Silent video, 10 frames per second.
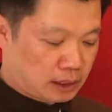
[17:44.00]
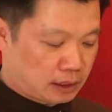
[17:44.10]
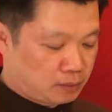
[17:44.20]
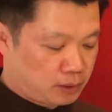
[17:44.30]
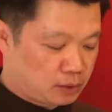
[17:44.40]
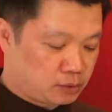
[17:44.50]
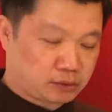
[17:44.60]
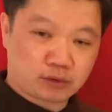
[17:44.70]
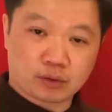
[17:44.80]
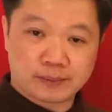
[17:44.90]
I don't know,
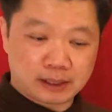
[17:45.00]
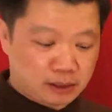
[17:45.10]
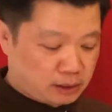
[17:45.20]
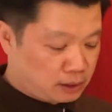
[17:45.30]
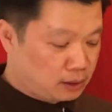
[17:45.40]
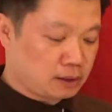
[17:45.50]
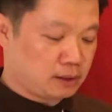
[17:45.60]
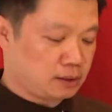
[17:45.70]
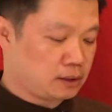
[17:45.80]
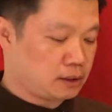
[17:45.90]
strawberry,
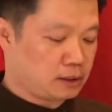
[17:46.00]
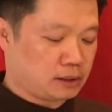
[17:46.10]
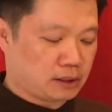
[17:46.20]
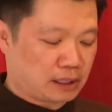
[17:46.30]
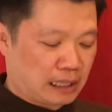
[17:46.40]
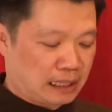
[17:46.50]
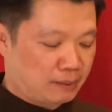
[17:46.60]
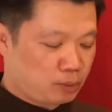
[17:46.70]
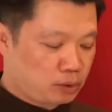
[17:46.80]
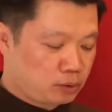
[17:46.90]
is
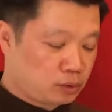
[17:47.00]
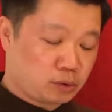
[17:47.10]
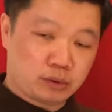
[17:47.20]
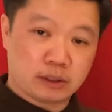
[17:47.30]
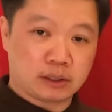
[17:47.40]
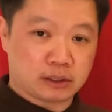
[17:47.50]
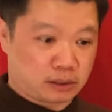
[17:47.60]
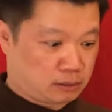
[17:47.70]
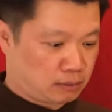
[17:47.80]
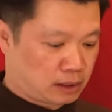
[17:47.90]
apple, is
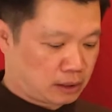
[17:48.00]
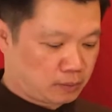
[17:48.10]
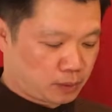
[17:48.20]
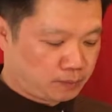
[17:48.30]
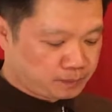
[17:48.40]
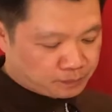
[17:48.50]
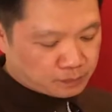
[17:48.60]
it, I don't know.